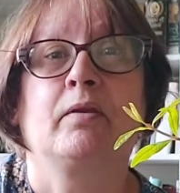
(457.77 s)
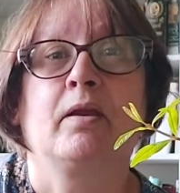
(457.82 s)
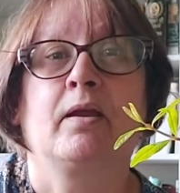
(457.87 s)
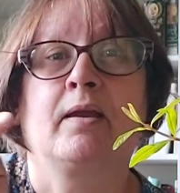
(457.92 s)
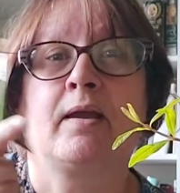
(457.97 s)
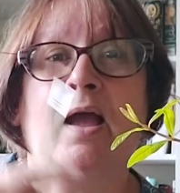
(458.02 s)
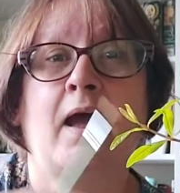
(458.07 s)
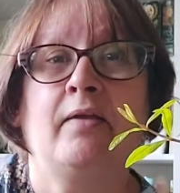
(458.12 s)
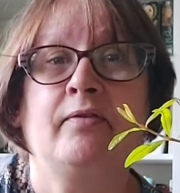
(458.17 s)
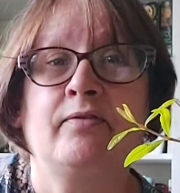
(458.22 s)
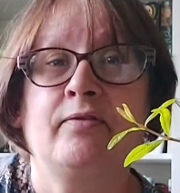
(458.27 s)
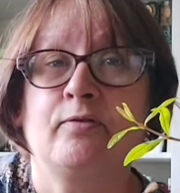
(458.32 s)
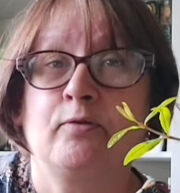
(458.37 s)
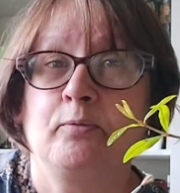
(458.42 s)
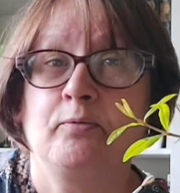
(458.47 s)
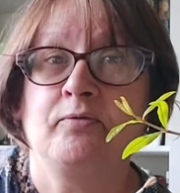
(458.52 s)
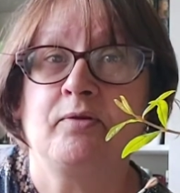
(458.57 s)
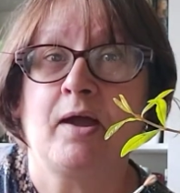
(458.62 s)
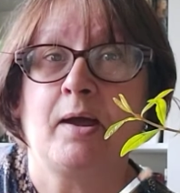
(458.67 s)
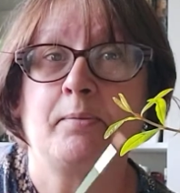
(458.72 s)
can
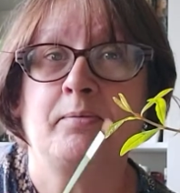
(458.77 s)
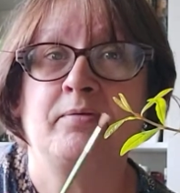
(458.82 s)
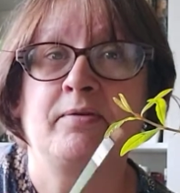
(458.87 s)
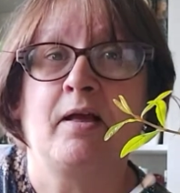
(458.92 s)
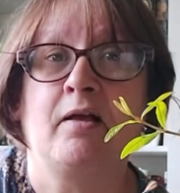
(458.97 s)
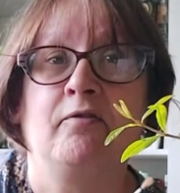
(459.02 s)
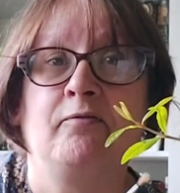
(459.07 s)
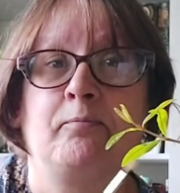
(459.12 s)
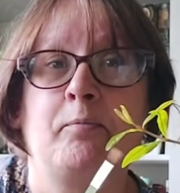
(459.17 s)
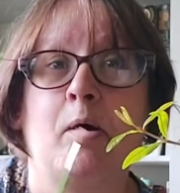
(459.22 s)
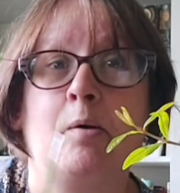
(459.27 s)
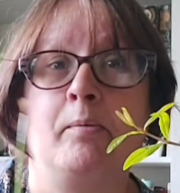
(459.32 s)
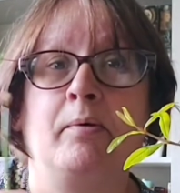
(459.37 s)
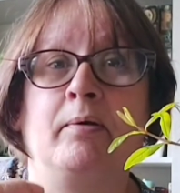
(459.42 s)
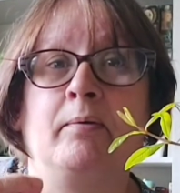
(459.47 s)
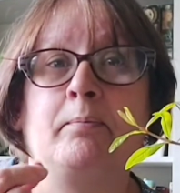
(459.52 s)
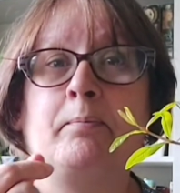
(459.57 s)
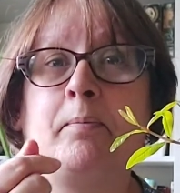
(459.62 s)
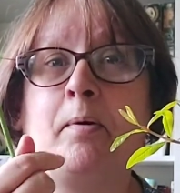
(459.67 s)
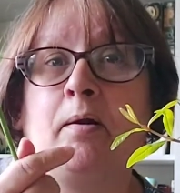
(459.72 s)
sometimes
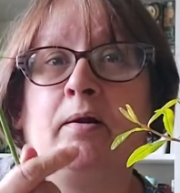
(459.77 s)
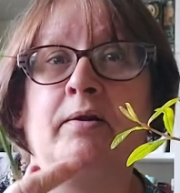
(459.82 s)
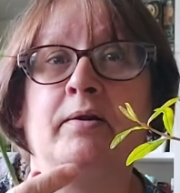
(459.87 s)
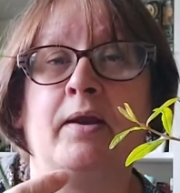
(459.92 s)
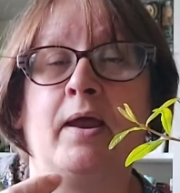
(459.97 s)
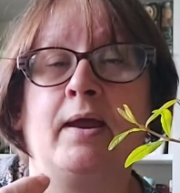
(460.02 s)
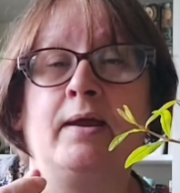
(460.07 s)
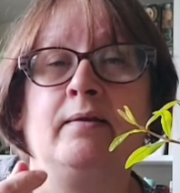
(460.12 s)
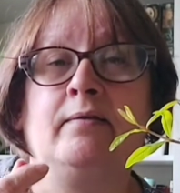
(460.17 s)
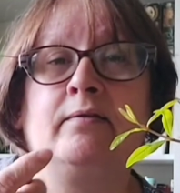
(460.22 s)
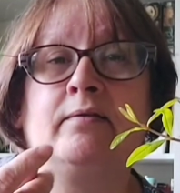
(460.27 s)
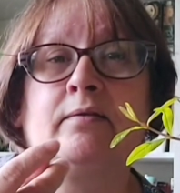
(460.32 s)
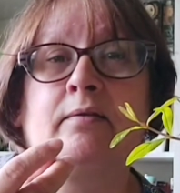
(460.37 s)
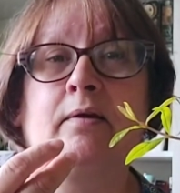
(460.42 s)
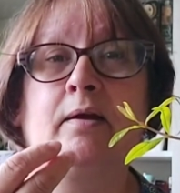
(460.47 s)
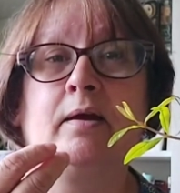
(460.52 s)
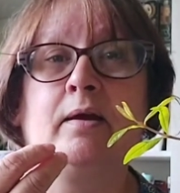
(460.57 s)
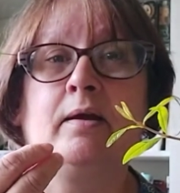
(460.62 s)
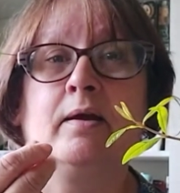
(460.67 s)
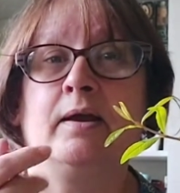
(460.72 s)
self-pollinate
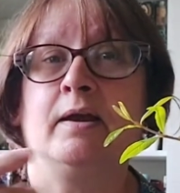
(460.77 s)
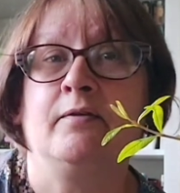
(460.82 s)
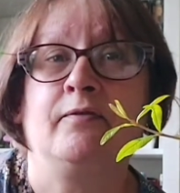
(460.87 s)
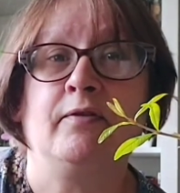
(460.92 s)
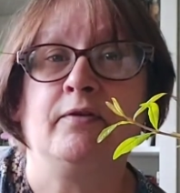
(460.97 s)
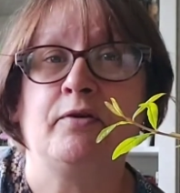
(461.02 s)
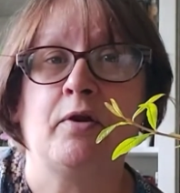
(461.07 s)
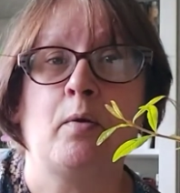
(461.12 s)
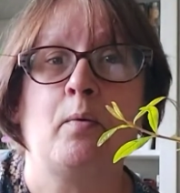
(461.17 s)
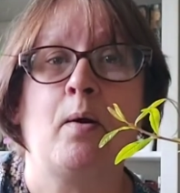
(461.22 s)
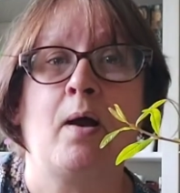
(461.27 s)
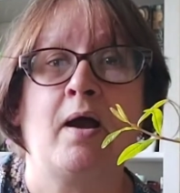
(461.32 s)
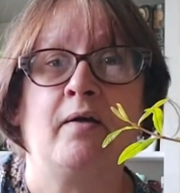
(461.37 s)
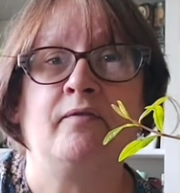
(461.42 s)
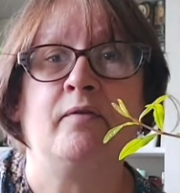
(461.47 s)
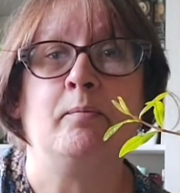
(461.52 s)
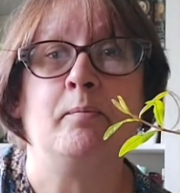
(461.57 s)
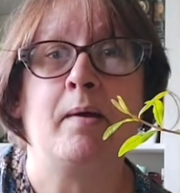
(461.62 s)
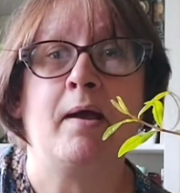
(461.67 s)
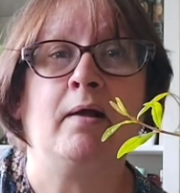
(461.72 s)
if they don't have
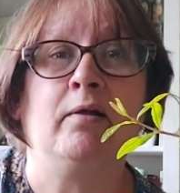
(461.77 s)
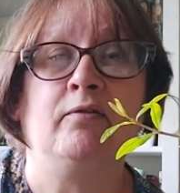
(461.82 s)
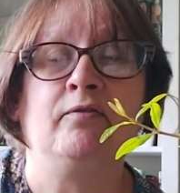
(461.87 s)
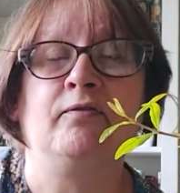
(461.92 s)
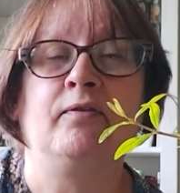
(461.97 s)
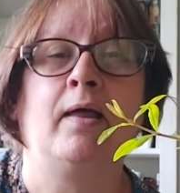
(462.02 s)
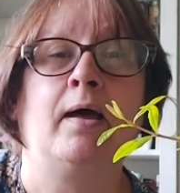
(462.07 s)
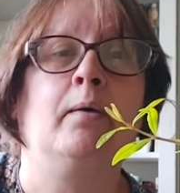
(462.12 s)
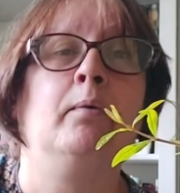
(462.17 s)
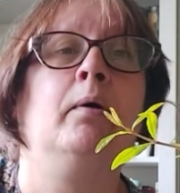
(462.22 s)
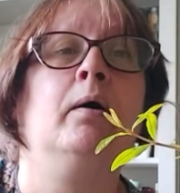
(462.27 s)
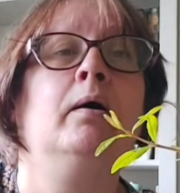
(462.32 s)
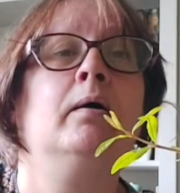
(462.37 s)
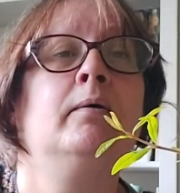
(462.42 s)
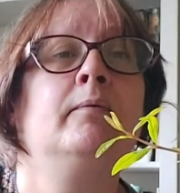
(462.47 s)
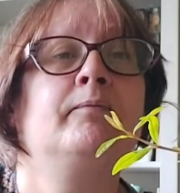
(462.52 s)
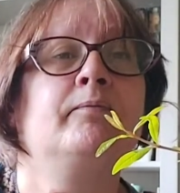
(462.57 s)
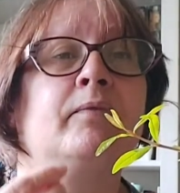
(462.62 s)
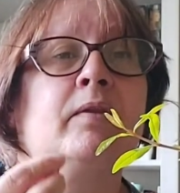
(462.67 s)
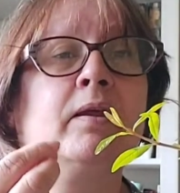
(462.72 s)
a male flower,
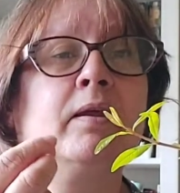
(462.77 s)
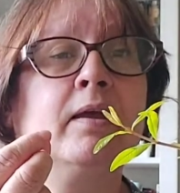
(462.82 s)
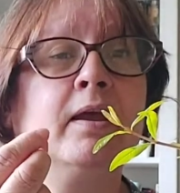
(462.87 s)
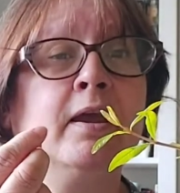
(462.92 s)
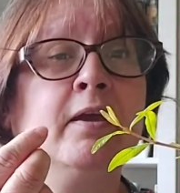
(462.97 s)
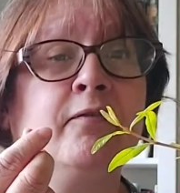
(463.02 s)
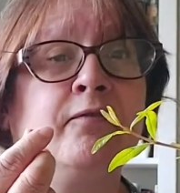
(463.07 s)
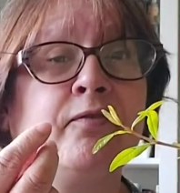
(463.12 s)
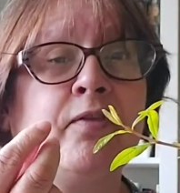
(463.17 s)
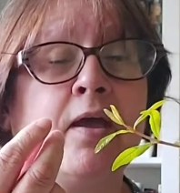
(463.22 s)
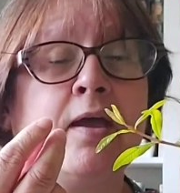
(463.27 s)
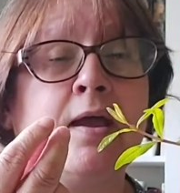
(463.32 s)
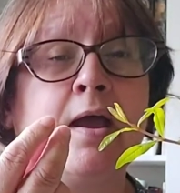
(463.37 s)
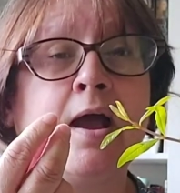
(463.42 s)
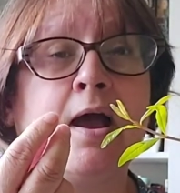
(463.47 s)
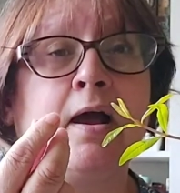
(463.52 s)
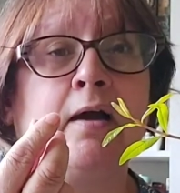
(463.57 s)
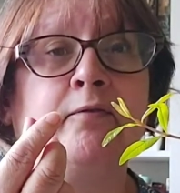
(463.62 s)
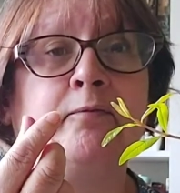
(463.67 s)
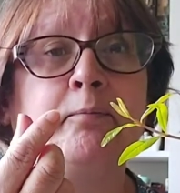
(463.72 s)
if they
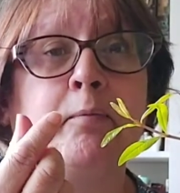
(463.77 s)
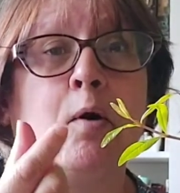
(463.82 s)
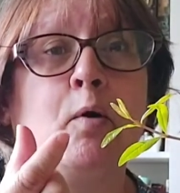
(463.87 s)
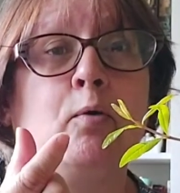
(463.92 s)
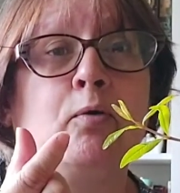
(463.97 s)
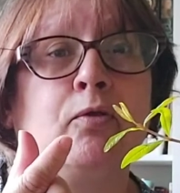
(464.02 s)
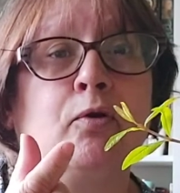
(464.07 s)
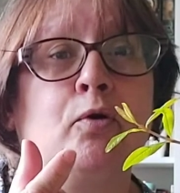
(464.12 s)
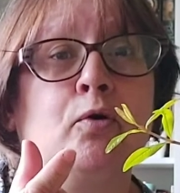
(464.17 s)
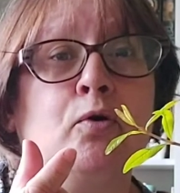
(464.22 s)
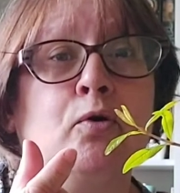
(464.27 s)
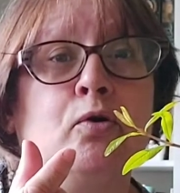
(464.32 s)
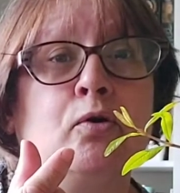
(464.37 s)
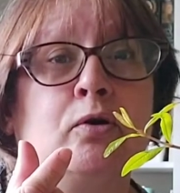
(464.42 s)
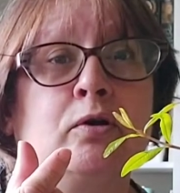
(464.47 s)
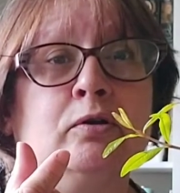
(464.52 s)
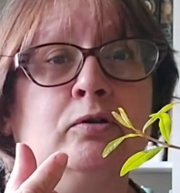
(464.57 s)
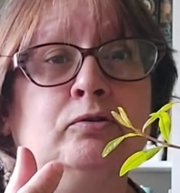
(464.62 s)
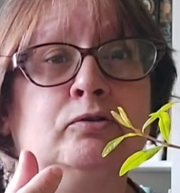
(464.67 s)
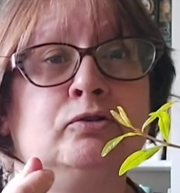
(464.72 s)
have both
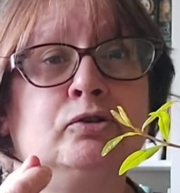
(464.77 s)
organs.